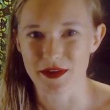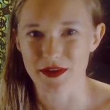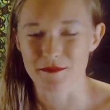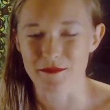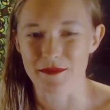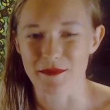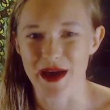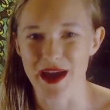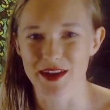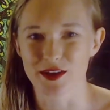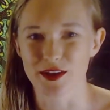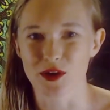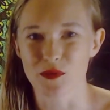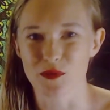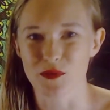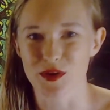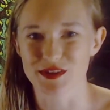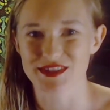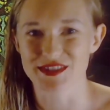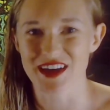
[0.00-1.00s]
might not
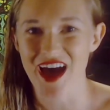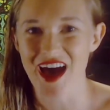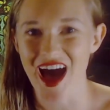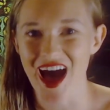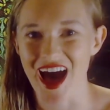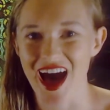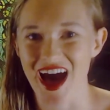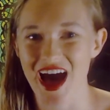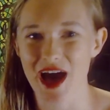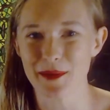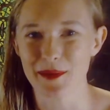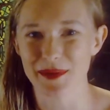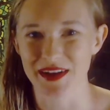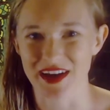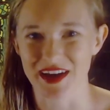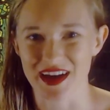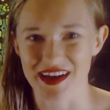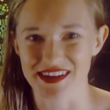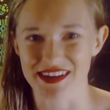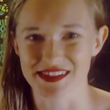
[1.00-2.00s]
want to
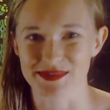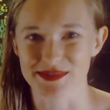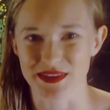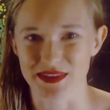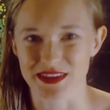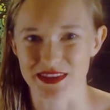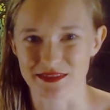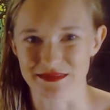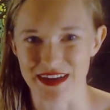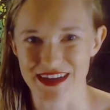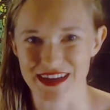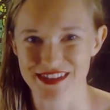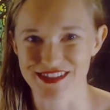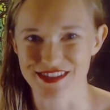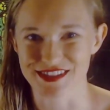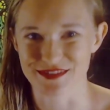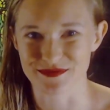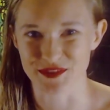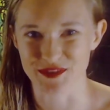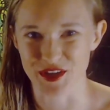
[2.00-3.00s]
harmonize with the rest
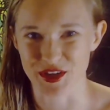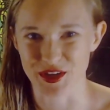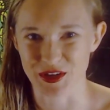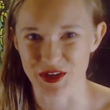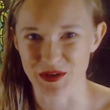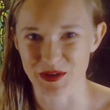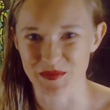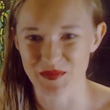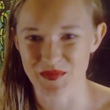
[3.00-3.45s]
of you.